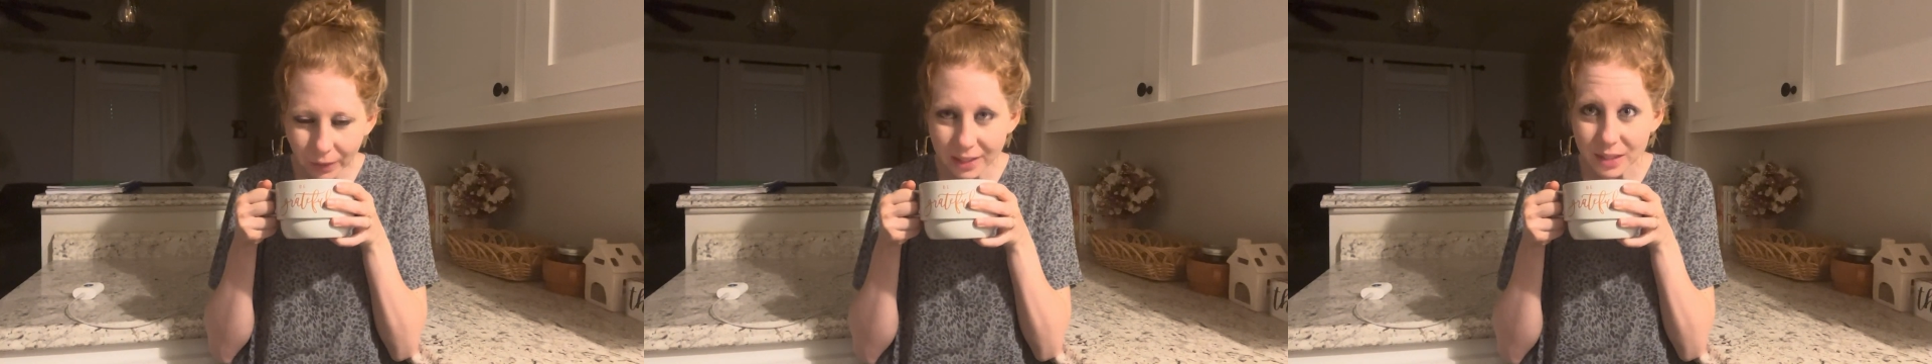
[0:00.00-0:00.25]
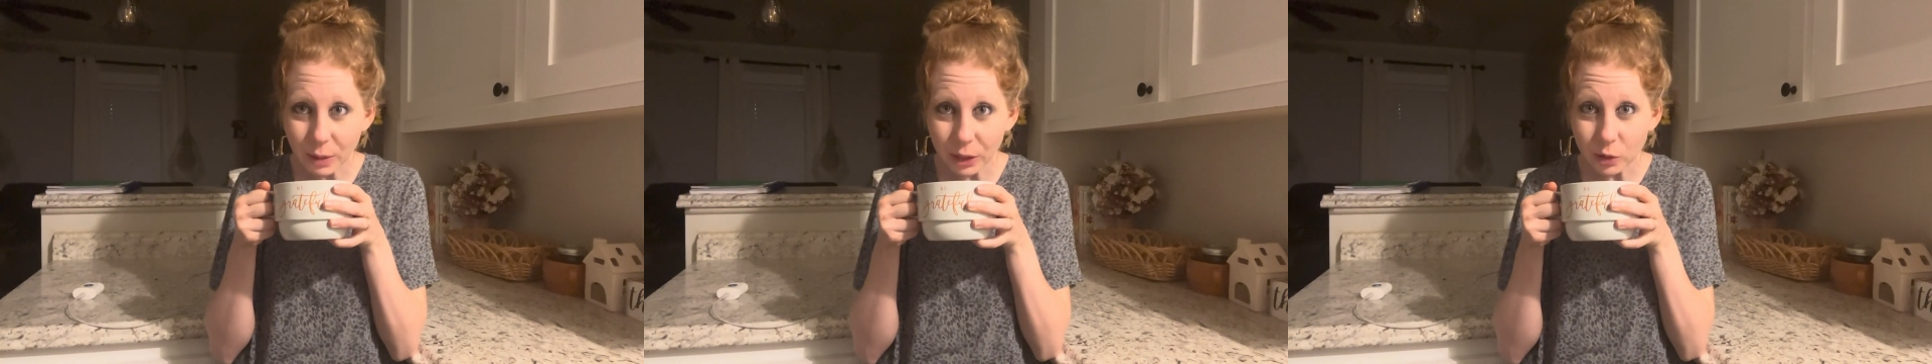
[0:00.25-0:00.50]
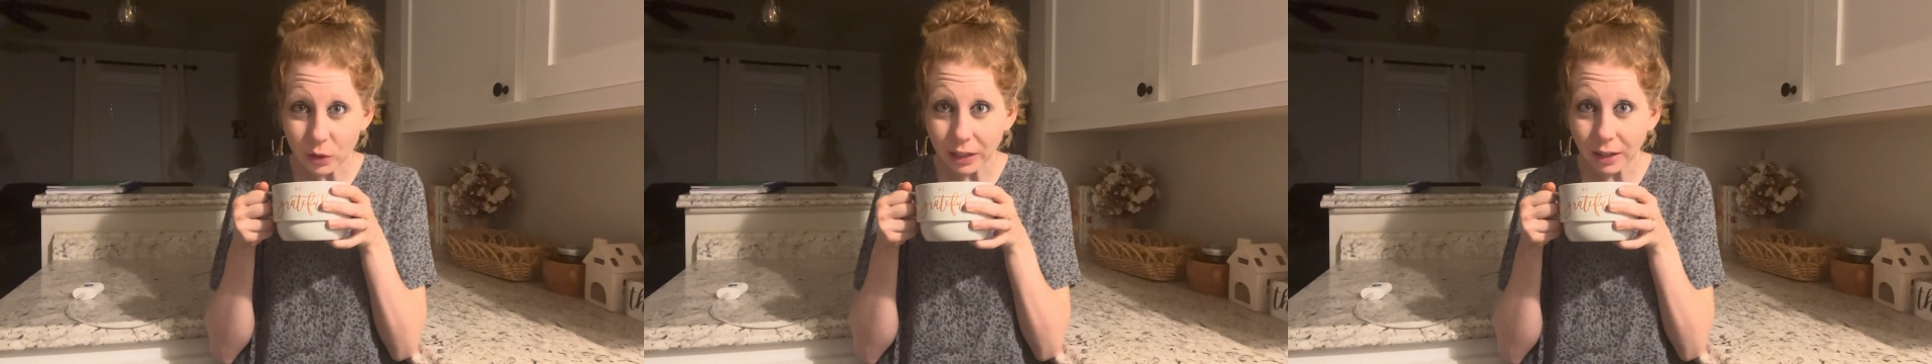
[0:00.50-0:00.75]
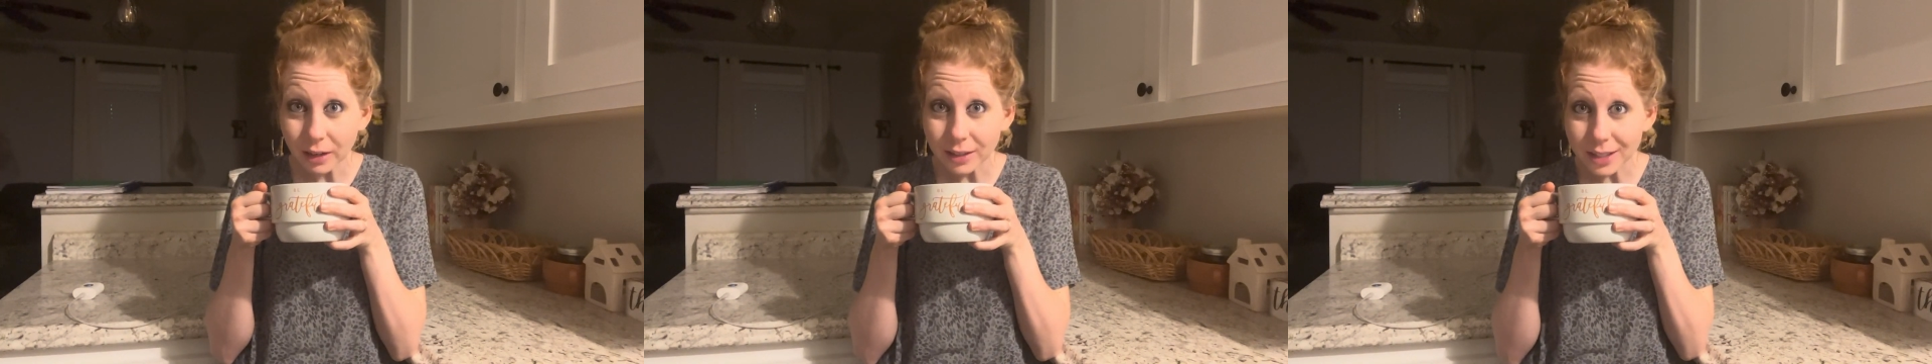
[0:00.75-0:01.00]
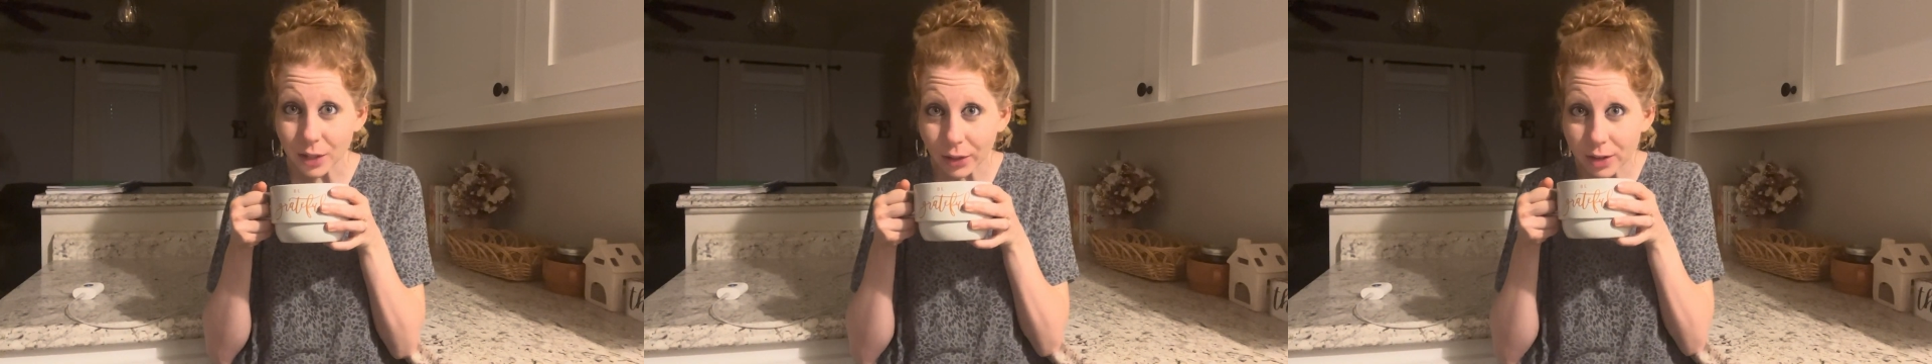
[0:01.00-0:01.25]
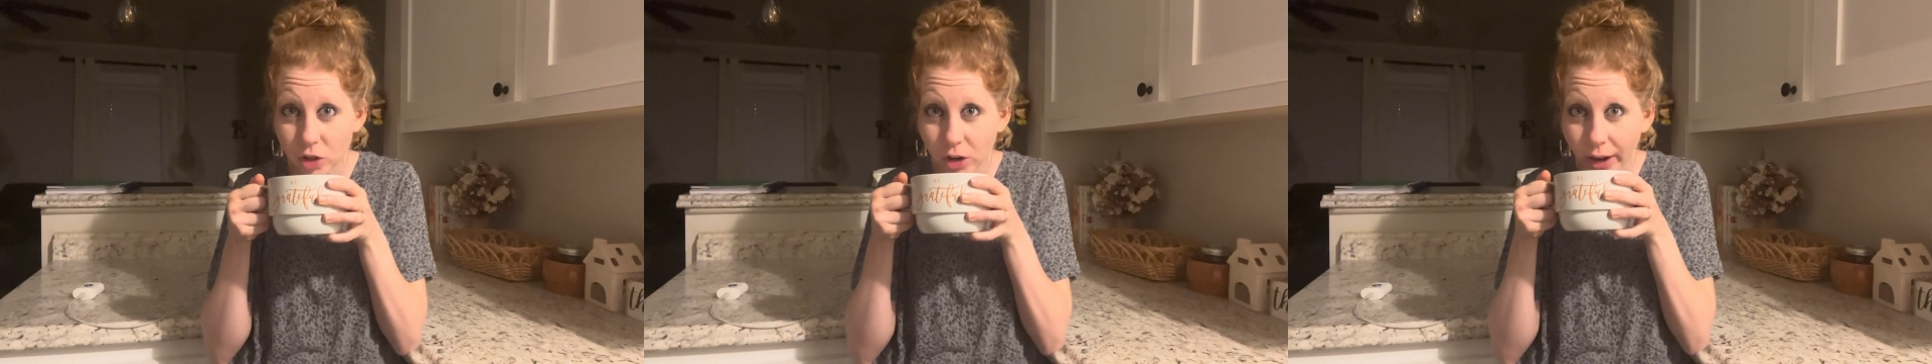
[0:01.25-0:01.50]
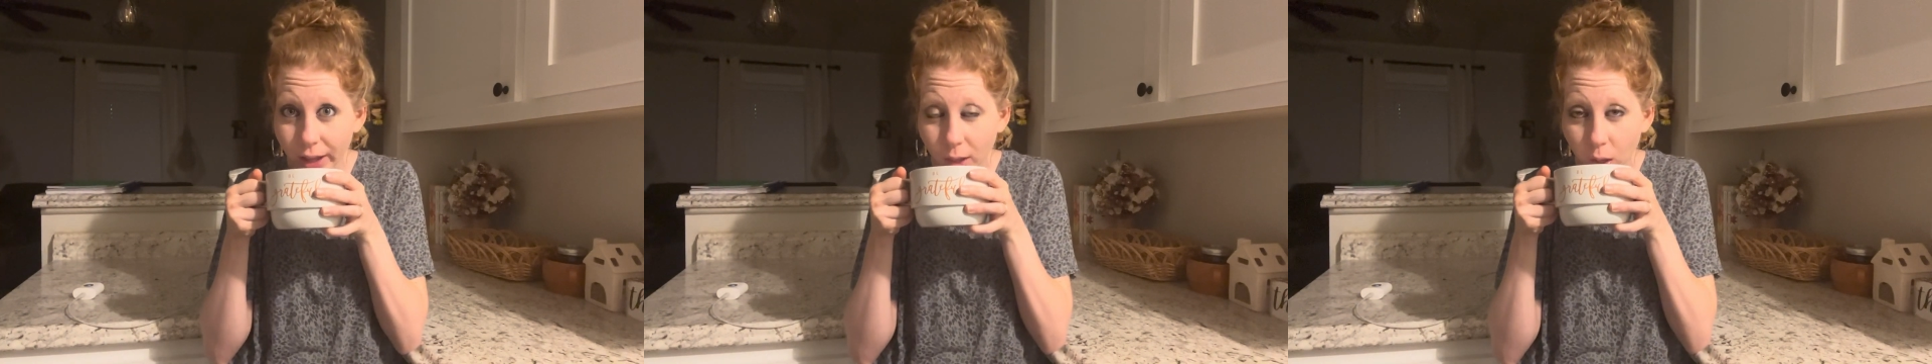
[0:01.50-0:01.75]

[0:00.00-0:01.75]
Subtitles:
It smells really good, so let's try it.